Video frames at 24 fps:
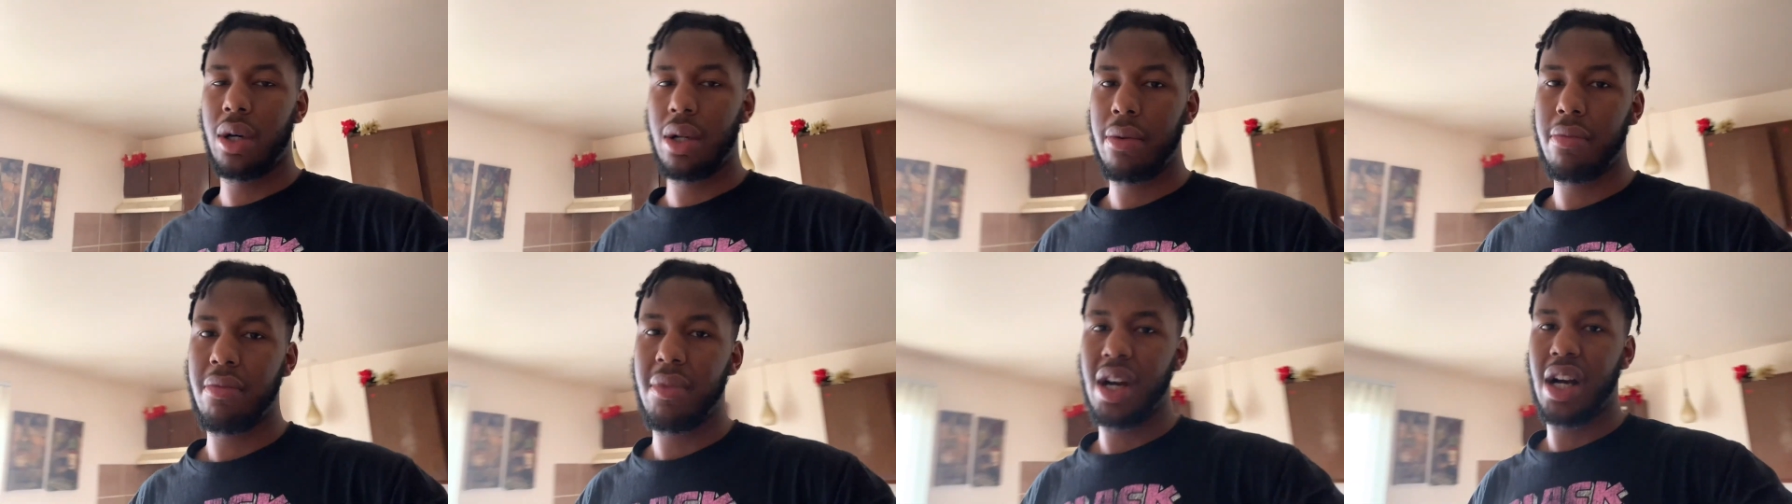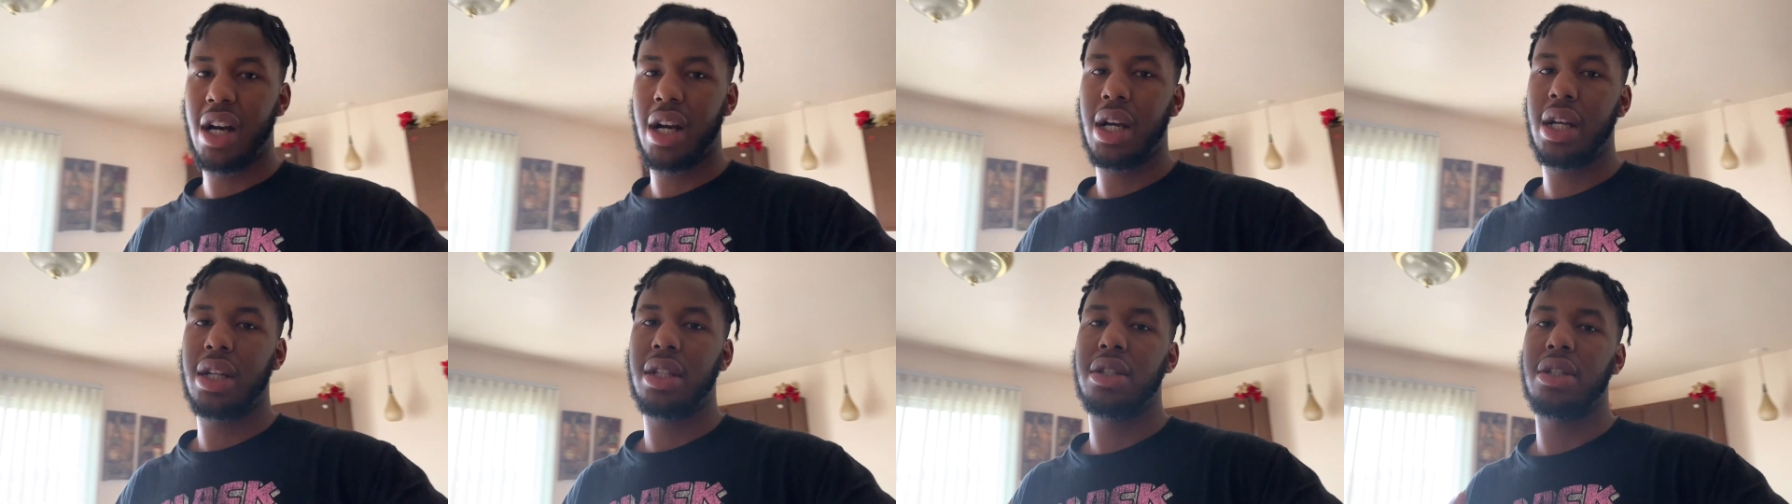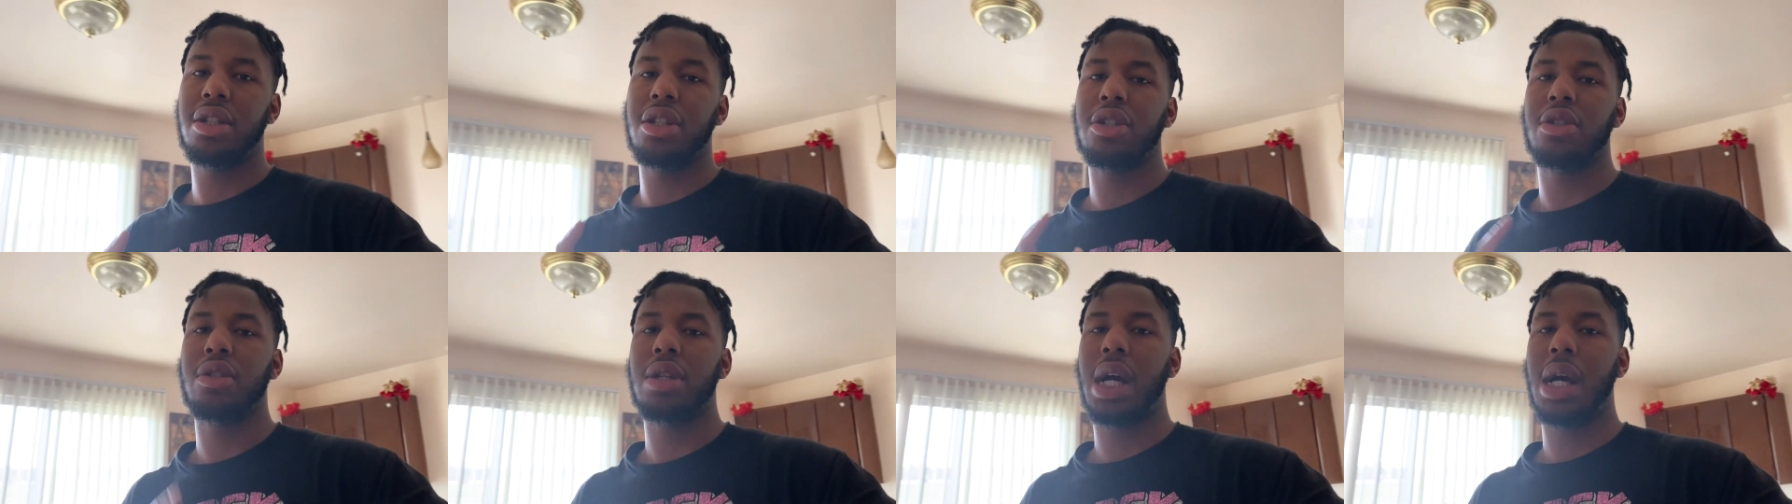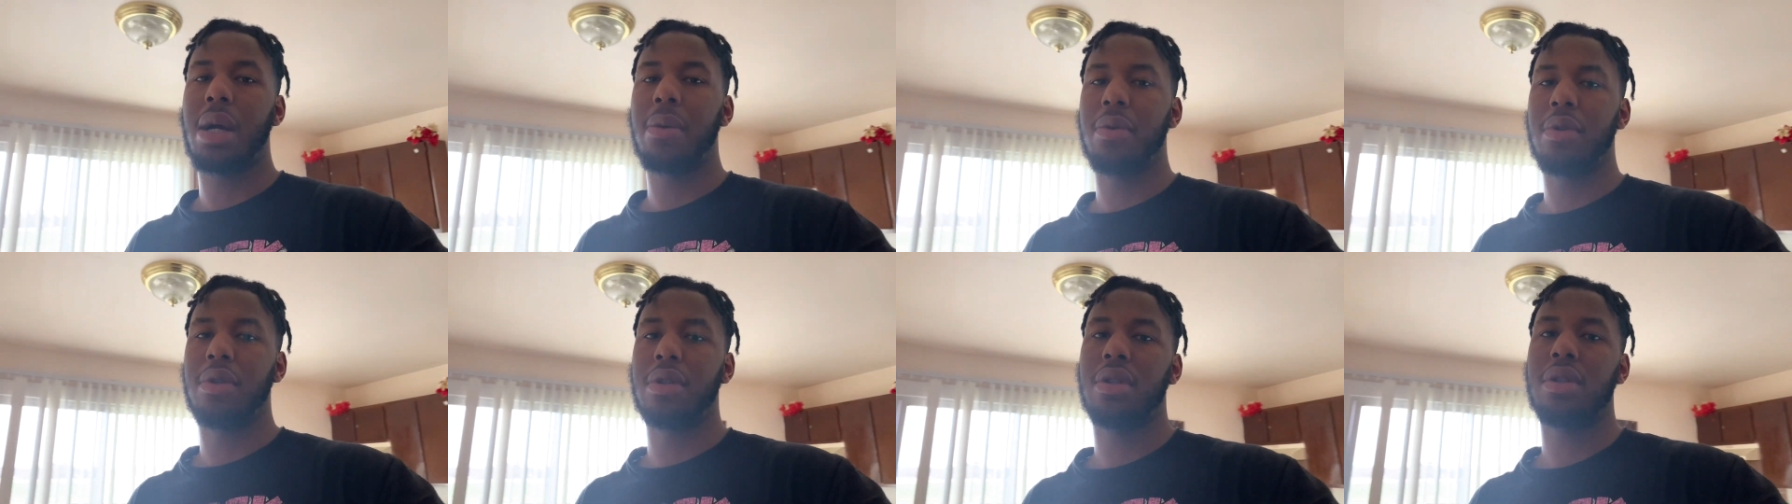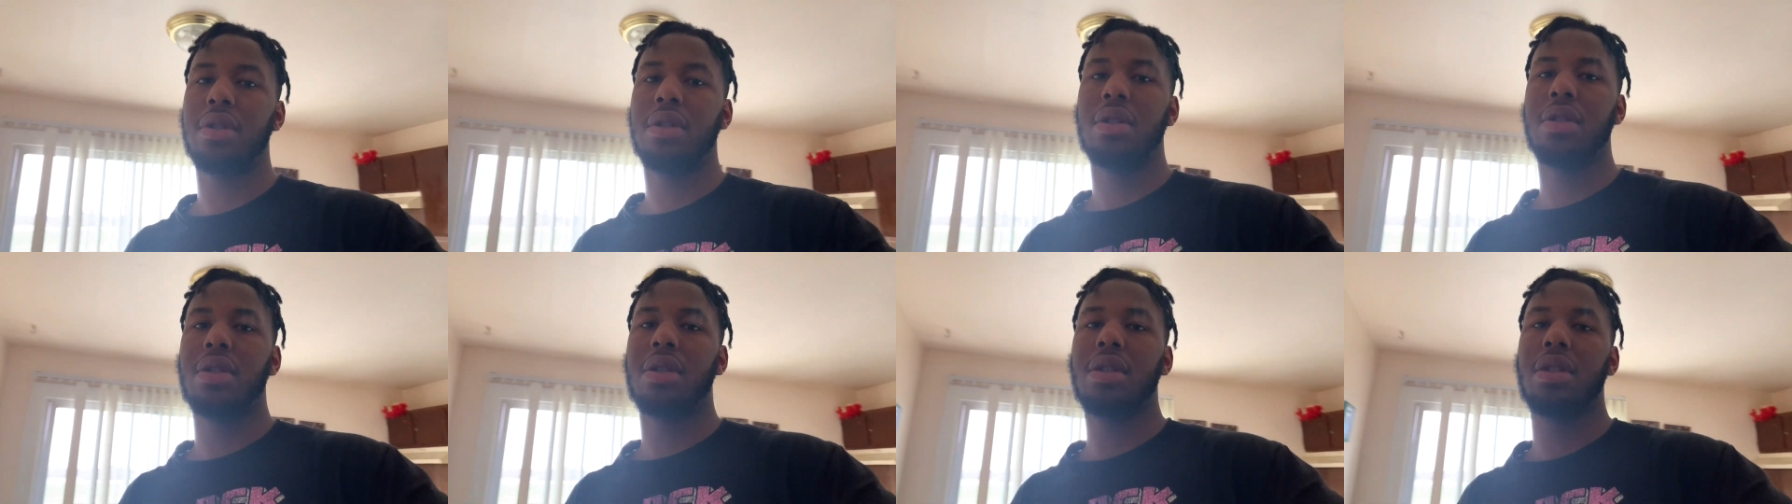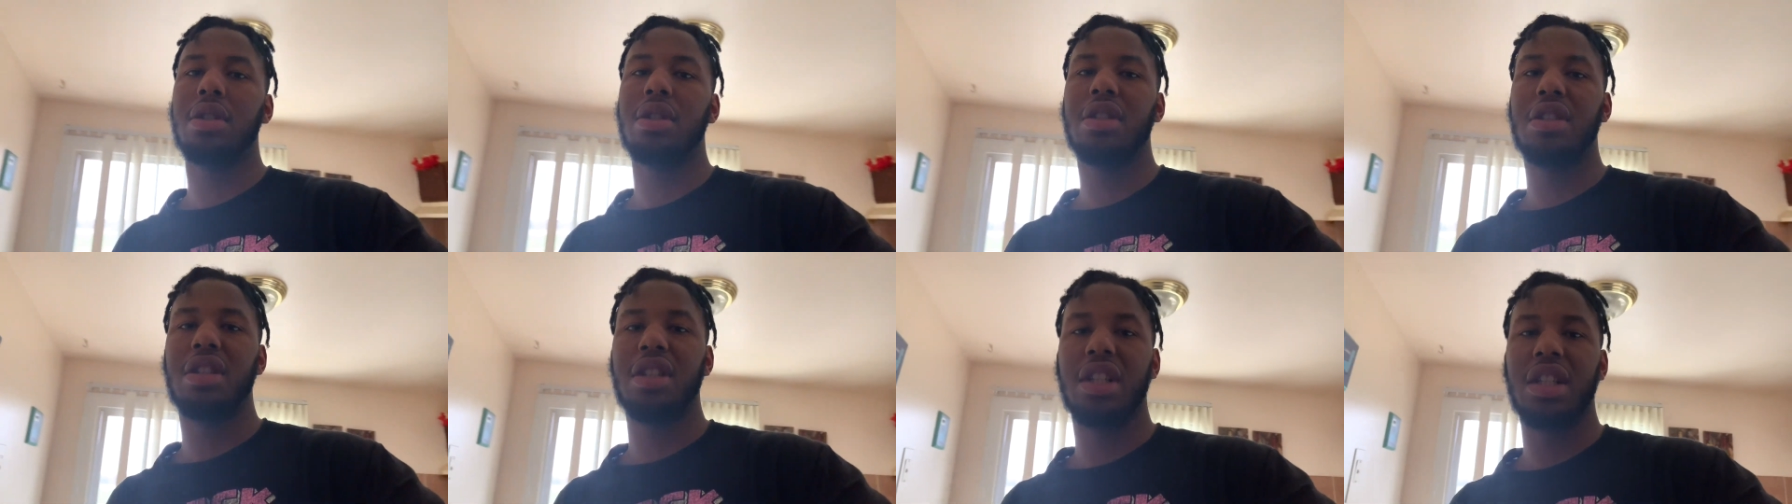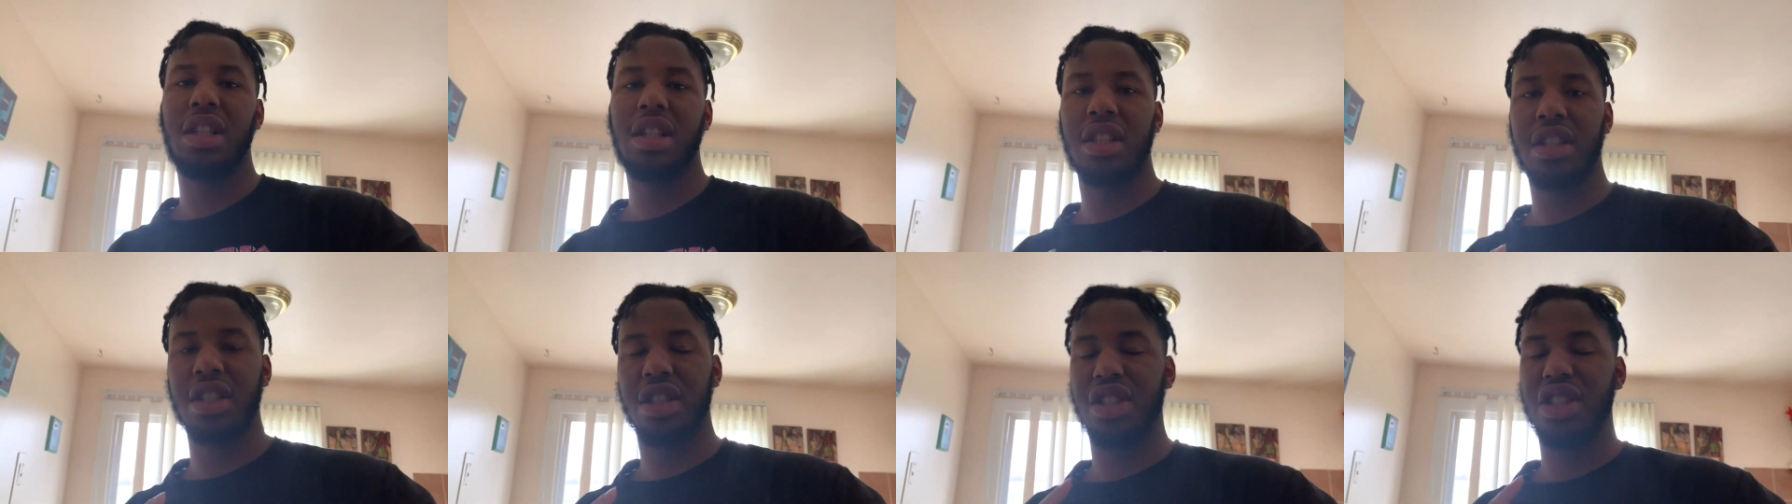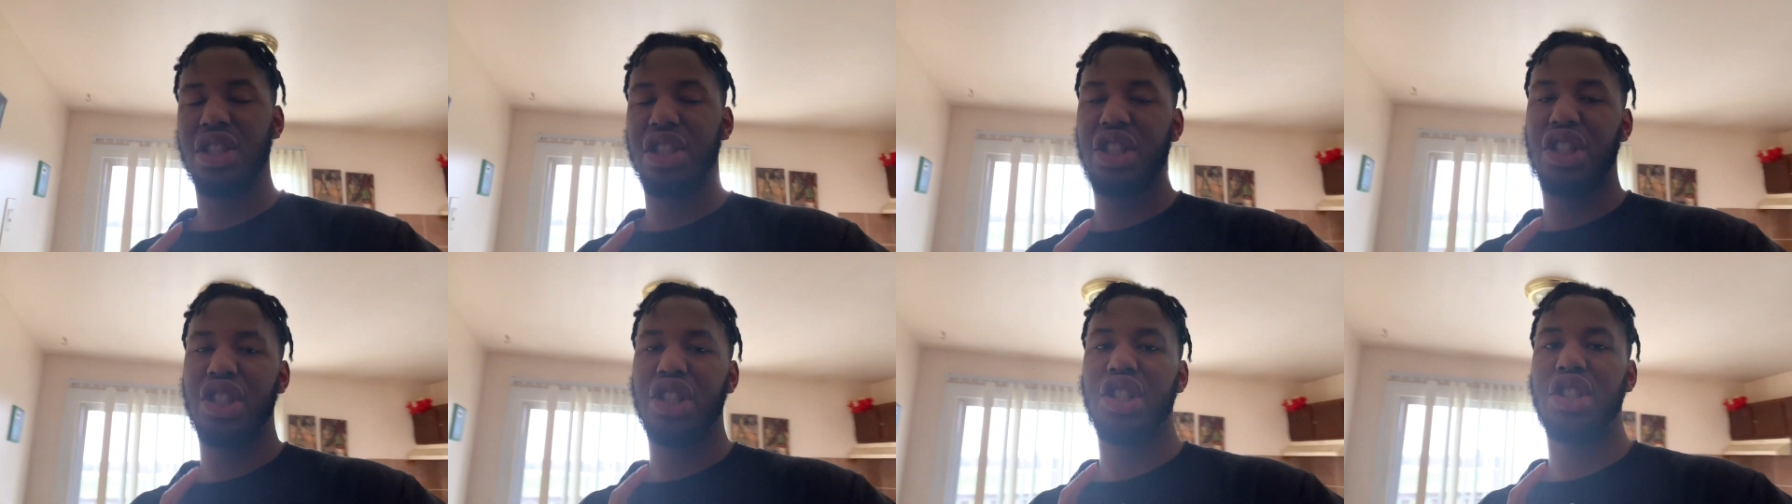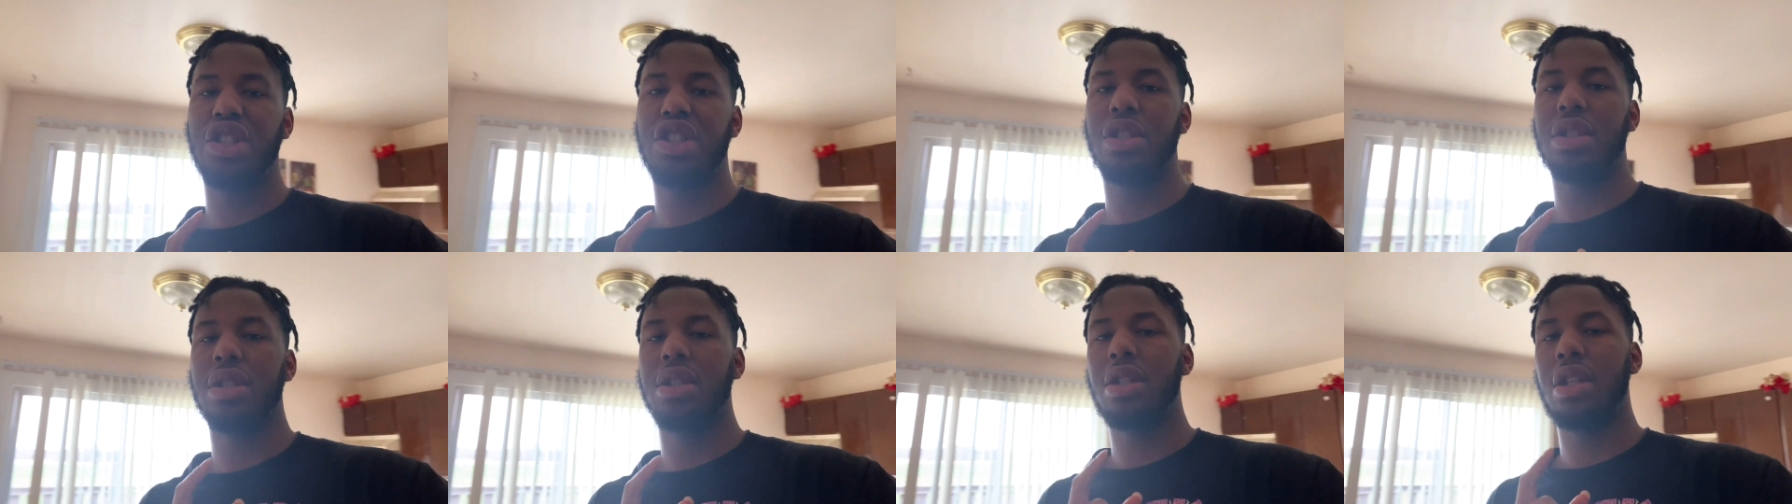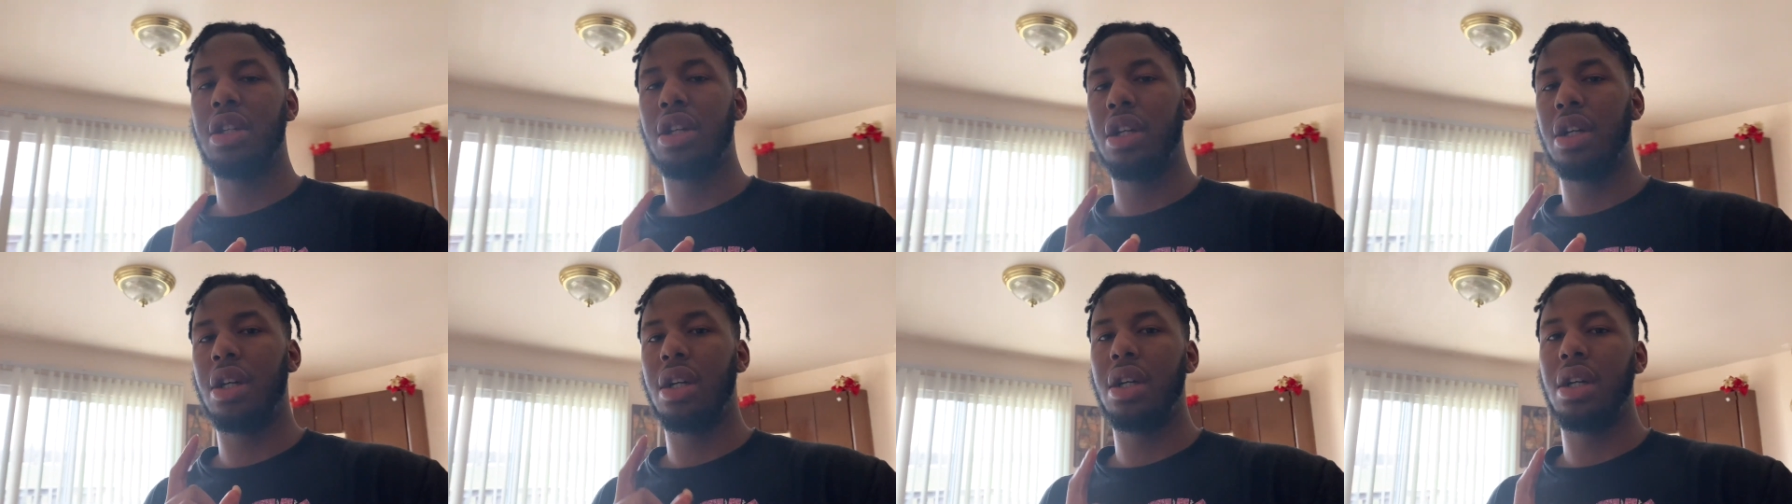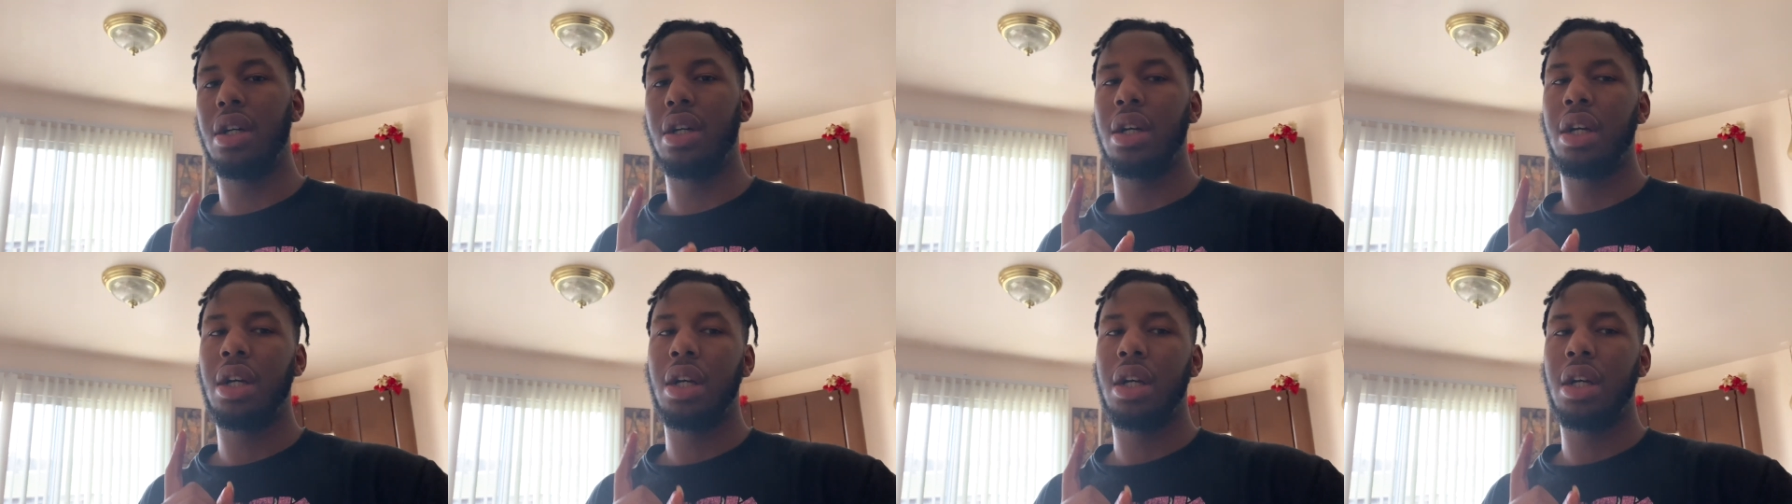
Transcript: of my subscribers just uh